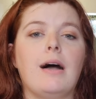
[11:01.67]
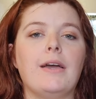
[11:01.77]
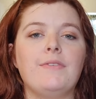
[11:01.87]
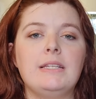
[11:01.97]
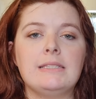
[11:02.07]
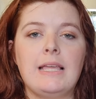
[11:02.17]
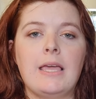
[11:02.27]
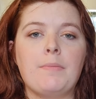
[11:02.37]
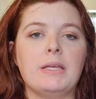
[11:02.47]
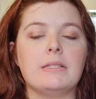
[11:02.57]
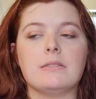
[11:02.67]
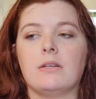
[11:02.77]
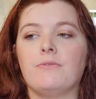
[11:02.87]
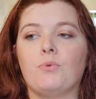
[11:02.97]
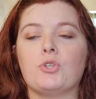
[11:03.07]
Ivy's name is
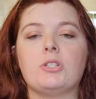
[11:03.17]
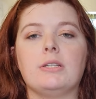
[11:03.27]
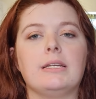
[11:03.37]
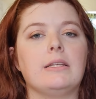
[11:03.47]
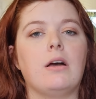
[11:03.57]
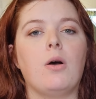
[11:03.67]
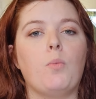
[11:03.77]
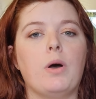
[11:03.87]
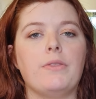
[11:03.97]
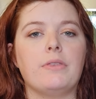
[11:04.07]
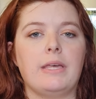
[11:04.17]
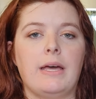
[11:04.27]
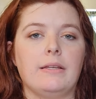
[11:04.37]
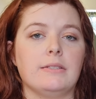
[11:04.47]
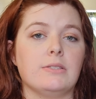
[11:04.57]
unfortunately not one
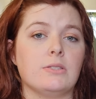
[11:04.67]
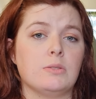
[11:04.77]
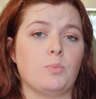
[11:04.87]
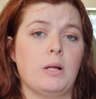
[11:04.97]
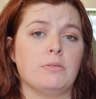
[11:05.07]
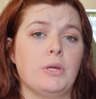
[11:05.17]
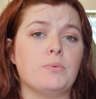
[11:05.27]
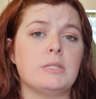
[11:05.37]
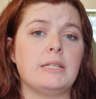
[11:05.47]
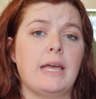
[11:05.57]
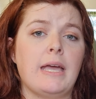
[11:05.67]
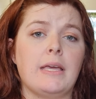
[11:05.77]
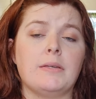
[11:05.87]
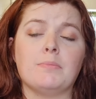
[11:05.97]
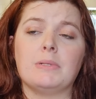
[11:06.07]
that is well known
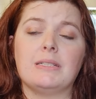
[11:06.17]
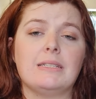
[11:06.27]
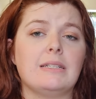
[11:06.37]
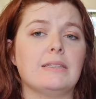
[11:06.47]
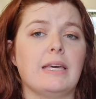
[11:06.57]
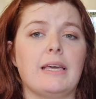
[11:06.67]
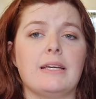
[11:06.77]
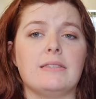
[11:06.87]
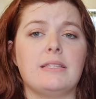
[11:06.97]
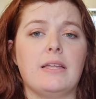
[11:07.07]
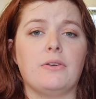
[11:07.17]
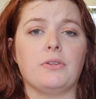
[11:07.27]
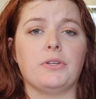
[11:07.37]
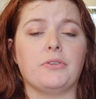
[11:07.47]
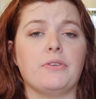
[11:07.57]
today. Like I said
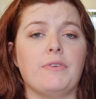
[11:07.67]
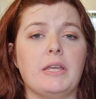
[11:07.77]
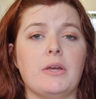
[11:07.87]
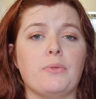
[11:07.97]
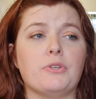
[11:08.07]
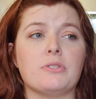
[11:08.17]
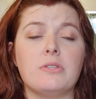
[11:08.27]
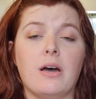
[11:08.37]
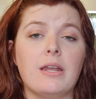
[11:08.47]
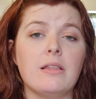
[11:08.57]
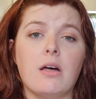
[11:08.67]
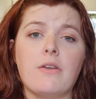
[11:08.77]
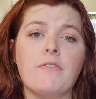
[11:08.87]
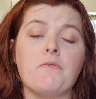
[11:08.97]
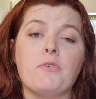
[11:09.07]
earlier in the video, there's not a
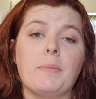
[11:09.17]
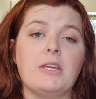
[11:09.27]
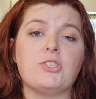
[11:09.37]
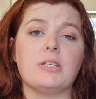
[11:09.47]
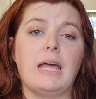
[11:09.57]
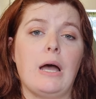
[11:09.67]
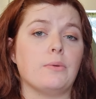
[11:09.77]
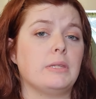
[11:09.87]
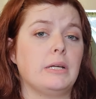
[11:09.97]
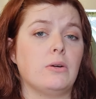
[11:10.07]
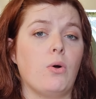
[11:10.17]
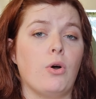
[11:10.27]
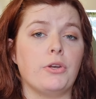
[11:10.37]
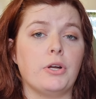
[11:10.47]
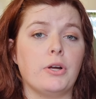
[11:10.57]
lot of information out there
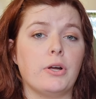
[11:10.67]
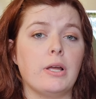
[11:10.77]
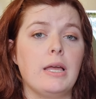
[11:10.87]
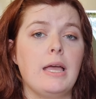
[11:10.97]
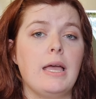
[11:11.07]
on her,